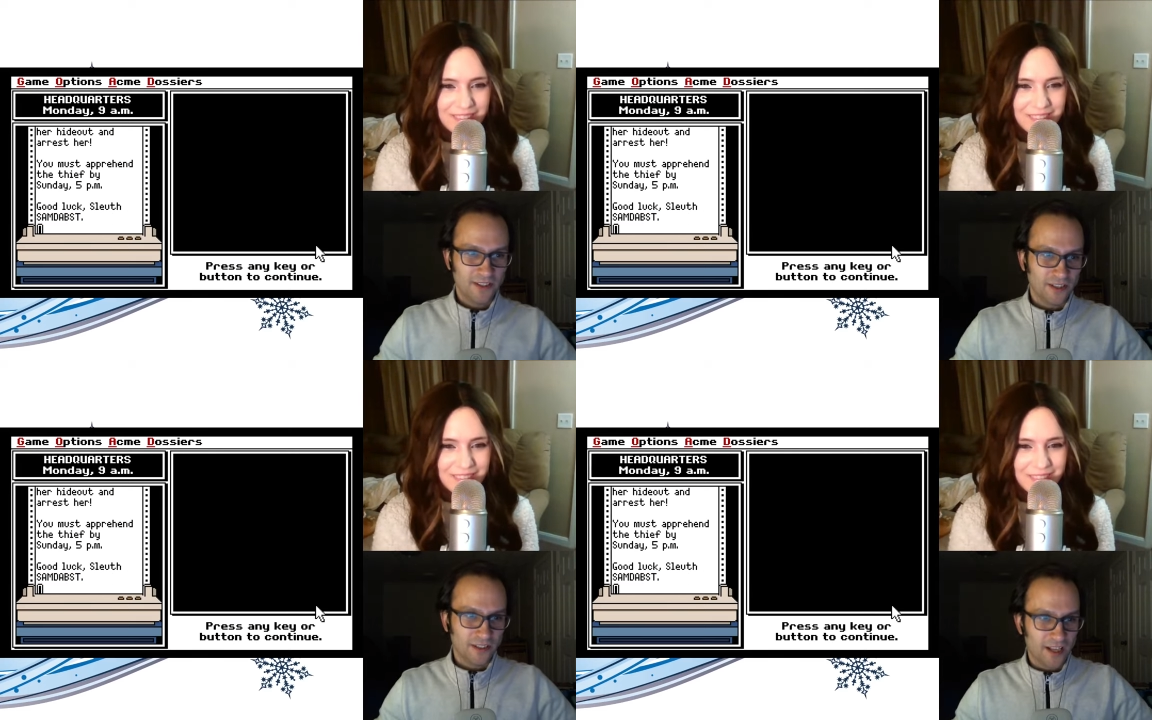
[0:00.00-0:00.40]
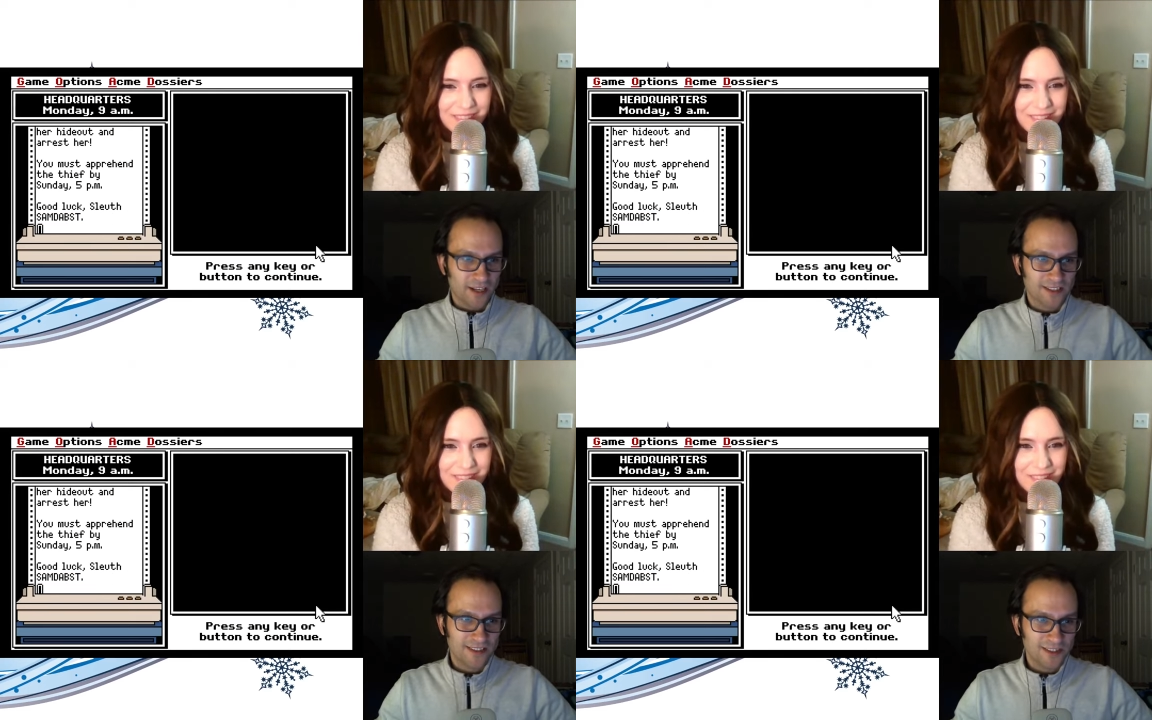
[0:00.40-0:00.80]
Speaker 1: Good
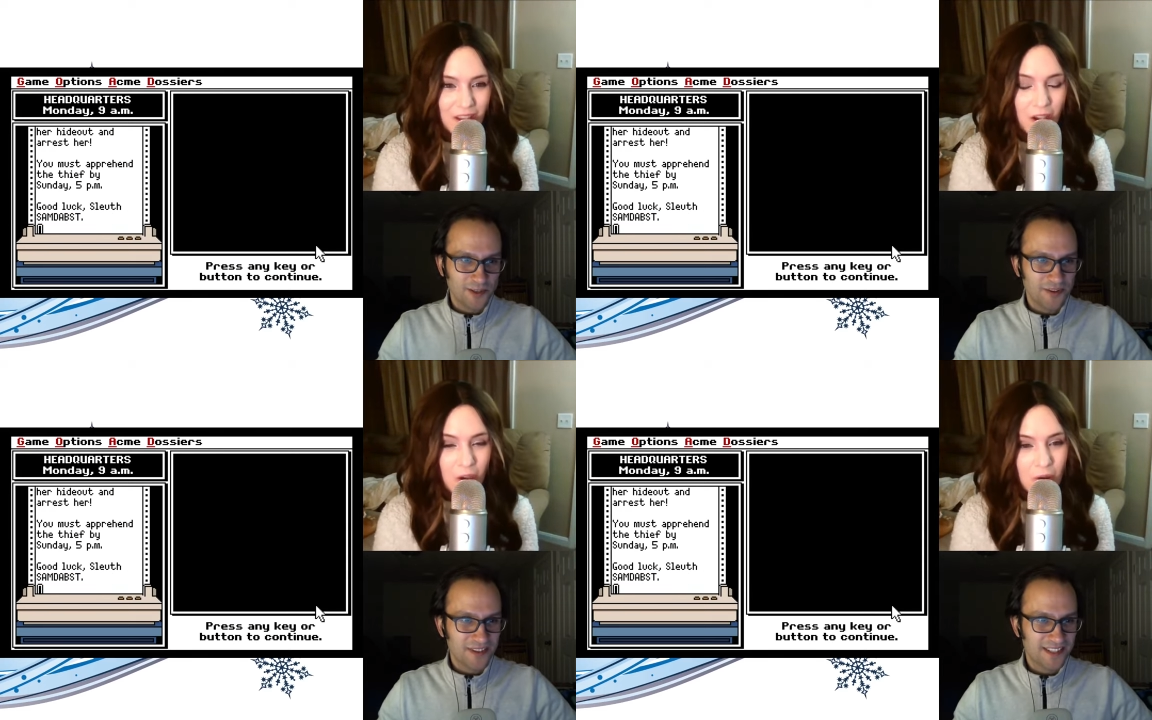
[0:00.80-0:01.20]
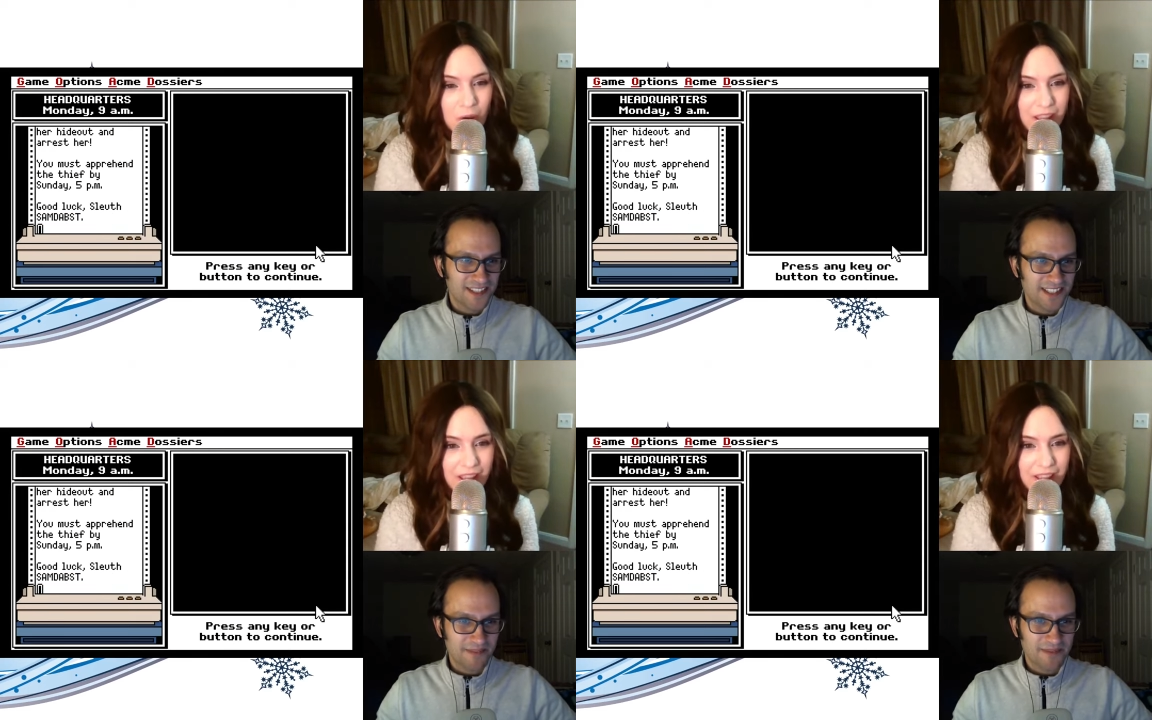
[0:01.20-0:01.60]
luck, sleuth oh,
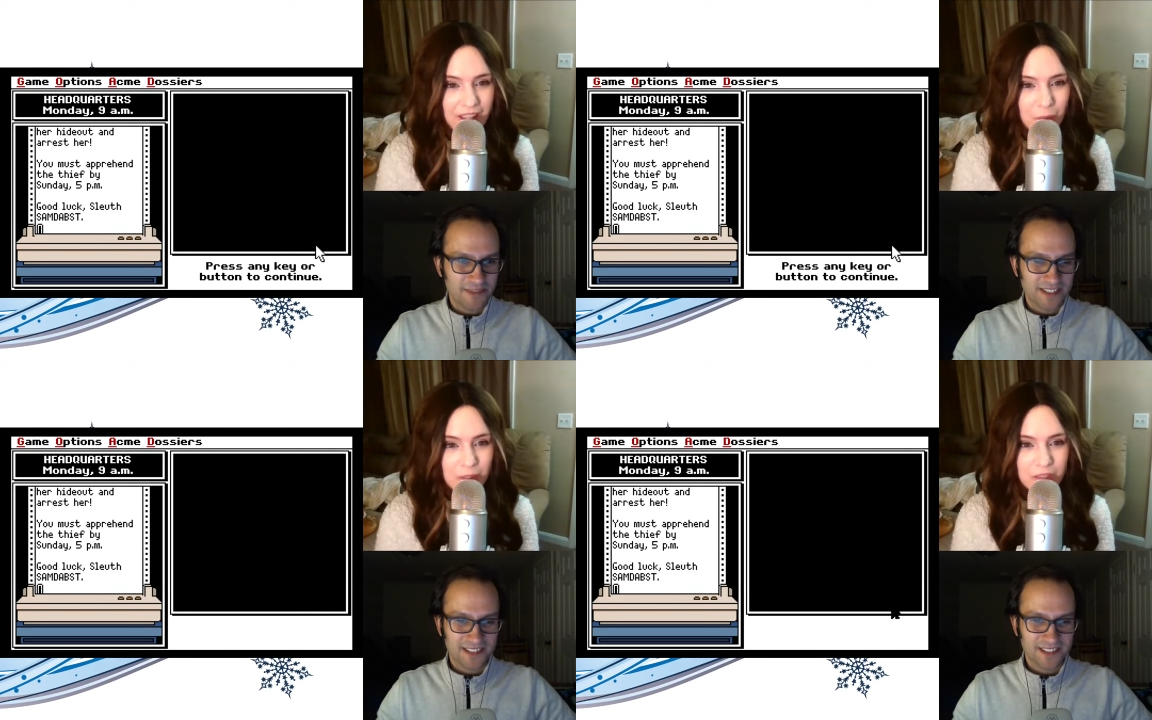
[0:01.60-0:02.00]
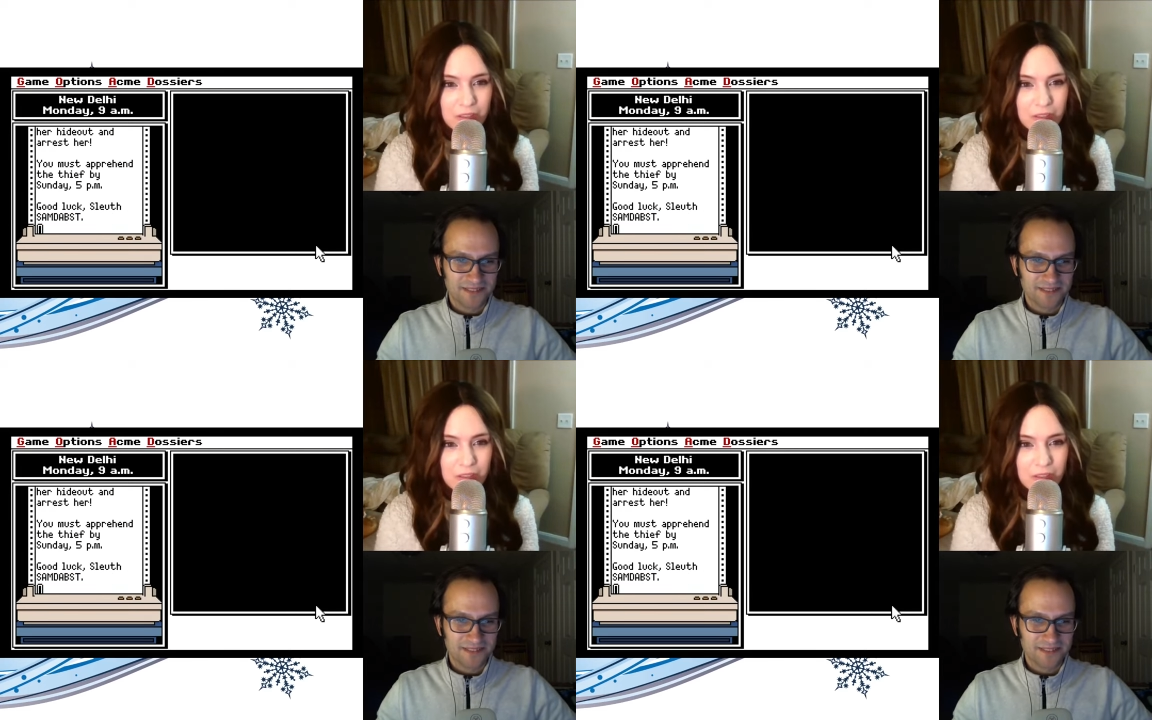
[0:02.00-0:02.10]
okay. We,